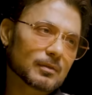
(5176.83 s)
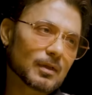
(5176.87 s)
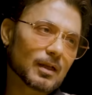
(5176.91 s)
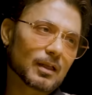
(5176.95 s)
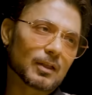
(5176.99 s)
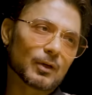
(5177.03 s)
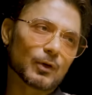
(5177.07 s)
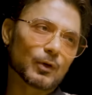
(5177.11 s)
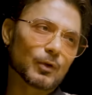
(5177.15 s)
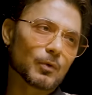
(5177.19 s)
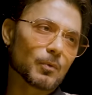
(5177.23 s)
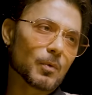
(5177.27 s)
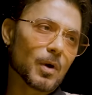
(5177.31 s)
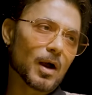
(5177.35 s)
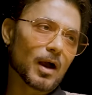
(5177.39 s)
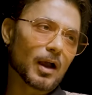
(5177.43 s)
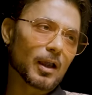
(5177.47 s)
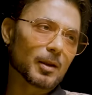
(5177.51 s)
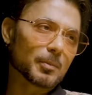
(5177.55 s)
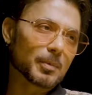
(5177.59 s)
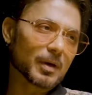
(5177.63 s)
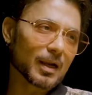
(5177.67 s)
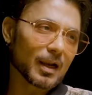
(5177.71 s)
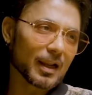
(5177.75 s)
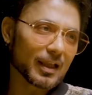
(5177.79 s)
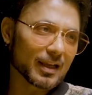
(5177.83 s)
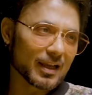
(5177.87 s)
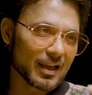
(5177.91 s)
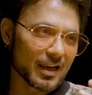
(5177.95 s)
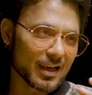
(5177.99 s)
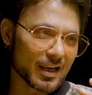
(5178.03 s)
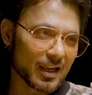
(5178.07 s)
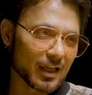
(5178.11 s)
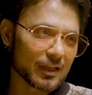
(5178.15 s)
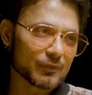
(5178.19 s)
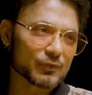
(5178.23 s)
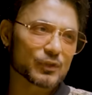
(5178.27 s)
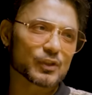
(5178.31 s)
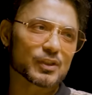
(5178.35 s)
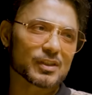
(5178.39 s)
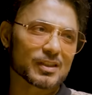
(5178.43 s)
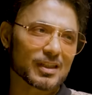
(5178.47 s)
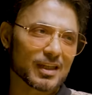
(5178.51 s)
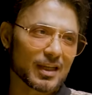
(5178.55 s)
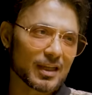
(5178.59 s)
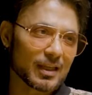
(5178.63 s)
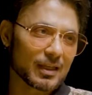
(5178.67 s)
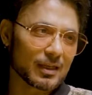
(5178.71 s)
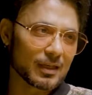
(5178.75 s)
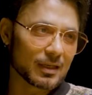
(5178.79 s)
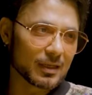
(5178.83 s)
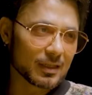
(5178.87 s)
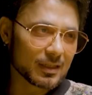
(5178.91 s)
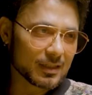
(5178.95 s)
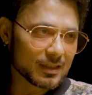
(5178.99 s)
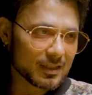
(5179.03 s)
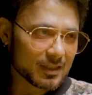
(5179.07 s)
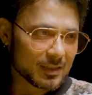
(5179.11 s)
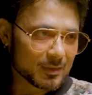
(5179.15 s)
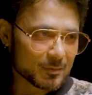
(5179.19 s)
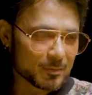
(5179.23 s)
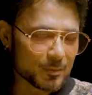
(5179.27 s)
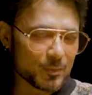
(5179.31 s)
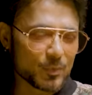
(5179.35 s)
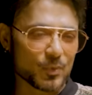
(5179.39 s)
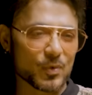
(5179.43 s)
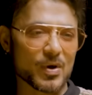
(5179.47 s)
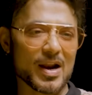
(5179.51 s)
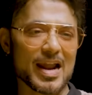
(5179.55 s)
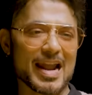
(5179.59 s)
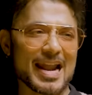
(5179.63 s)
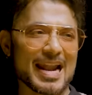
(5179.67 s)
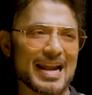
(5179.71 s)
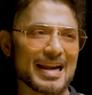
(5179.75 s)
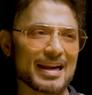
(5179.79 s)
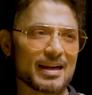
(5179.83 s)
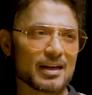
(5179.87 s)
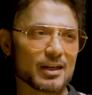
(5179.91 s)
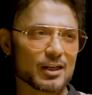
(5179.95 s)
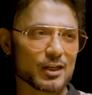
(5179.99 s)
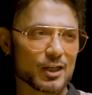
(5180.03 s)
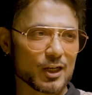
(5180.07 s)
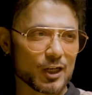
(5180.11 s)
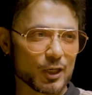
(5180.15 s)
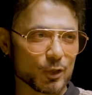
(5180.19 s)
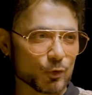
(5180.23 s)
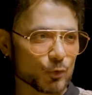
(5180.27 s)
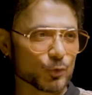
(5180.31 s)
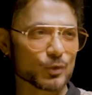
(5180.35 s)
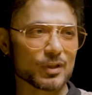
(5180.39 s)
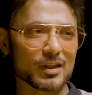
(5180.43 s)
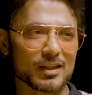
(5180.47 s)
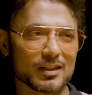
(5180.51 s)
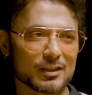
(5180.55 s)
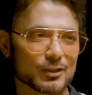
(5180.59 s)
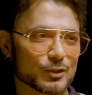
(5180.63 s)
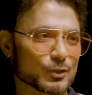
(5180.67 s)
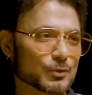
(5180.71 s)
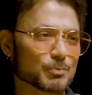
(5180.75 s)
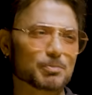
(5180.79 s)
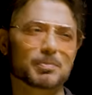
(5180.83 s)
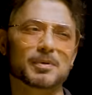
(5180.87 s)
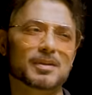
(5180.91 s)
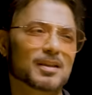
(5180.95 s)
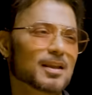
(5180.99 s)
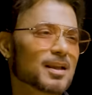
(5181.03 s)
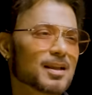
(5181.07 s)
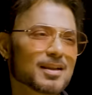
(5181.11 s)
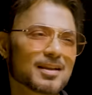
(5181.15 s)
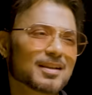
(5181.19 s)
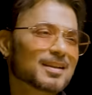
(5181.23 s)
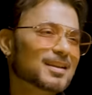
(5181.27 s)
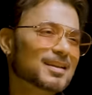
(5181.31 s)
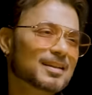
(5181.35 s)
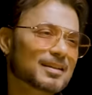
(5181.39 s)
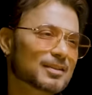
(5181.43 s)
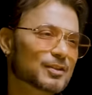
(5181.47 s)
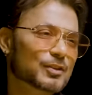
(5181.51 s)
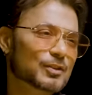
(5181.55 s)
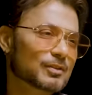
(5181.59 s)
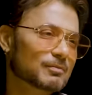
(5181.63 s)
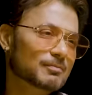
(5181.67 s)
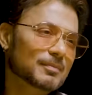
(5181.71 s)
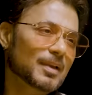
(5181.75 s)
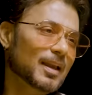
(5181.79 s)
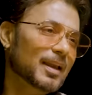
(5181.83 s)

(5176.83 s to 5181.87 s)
I don't know why, but like a lifestyle brand, clothing, is